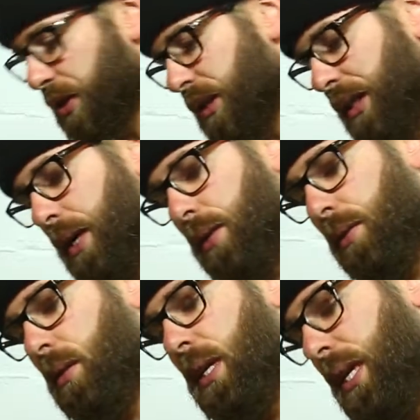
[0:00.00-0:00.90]
it
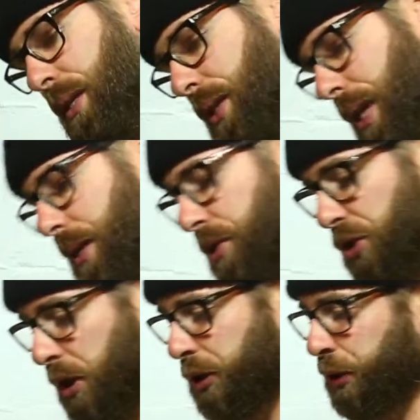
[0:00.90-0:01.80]
together inside this
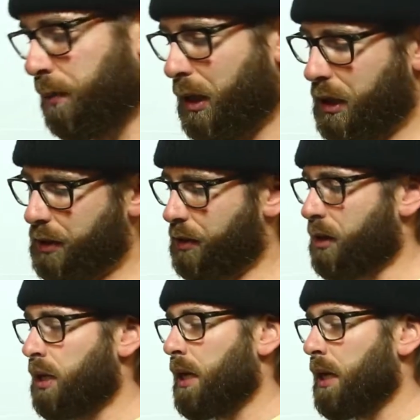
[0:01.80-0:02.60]
junction box.